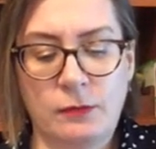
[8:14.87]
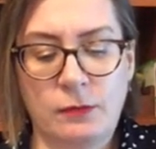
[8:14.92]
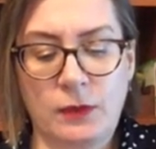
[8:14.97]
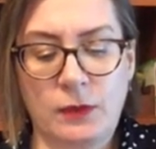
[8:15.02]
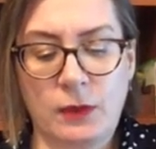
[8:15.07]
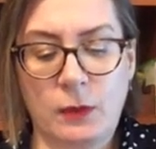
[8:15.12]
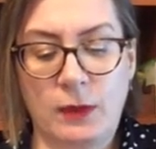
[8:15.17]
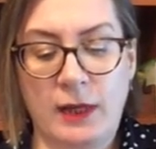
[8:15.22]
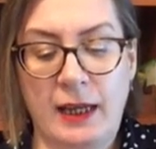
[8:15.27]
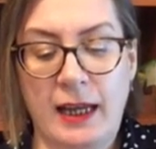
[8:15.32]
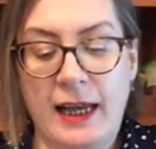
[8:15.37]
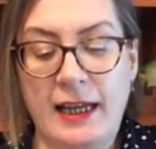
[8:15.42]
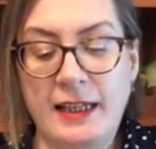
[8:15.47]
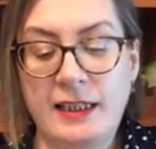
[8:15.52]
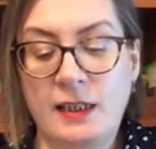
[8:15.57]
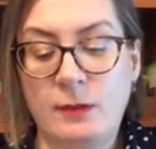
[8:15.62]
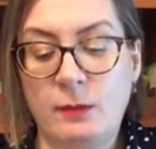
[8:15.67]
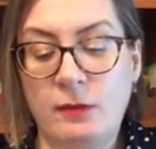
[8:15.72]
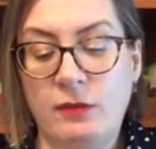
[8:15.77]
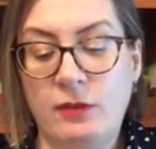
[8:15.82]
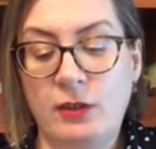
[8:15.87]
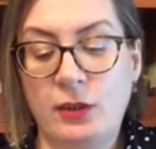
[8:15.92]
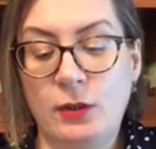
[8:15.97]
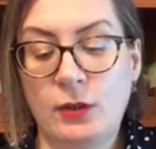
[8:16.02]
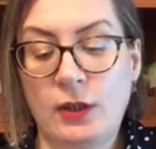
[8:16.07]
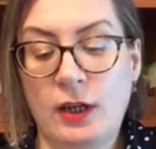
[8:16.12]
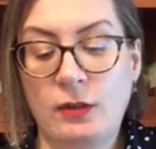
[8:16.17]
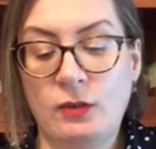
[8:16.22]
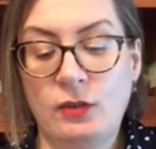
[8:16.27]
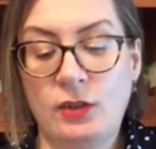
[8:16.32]
When I asked him if he knew
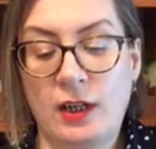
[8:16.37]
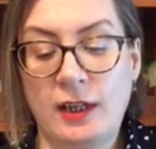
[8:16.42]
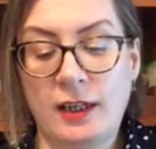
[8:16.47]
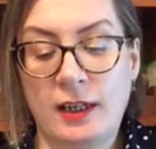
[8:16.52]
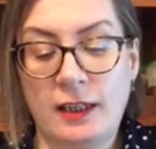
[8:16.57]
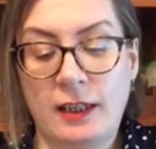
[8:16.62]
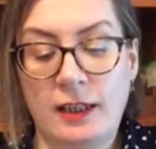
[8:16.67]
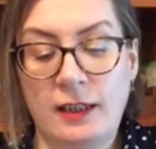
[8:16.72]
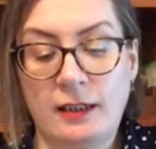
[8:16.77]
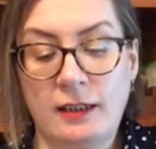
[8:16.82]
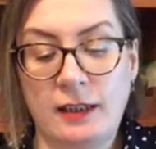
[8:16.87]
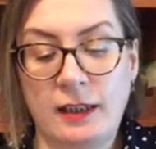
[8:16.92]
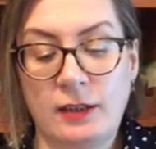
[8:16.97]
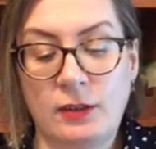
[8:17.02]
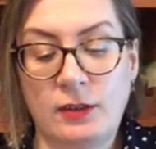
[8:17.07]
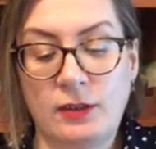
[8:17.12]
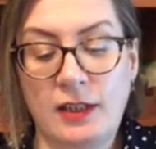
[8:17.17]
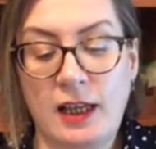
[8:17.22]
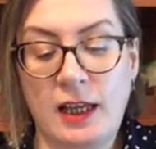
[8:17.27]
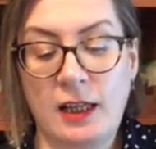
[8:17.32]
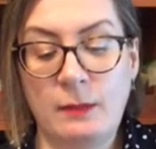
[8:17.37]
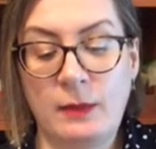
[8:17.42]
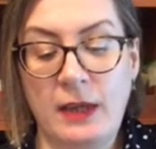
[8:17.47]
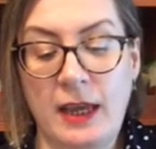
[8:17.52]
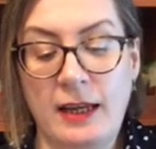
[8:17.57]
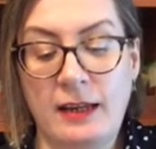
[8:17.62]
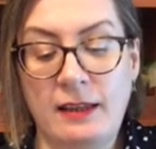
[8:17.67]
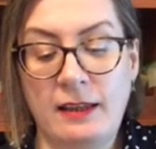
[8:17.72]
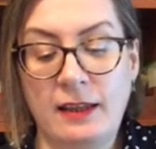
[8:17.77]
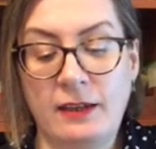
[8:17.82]
Count Dracula and could tell me
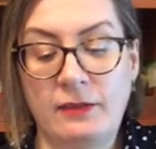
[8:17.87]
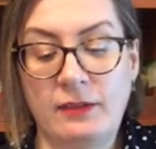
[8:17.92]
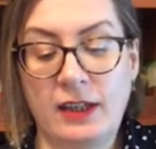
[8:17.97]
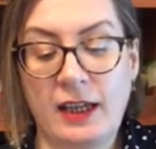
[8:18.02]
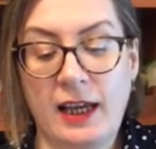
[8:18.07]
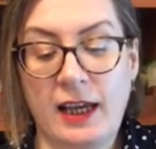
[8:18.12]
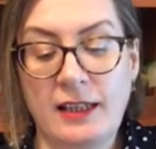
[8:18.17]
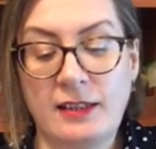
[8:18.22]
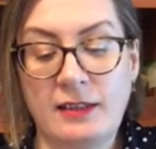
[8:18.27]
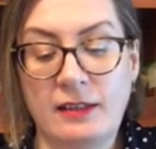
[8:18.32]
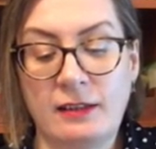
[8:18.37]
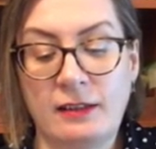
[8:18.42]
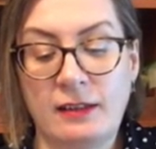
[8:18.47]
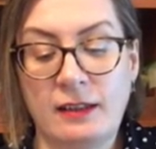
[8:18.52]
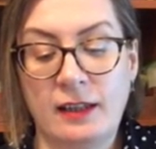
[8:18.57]
anything of the castle,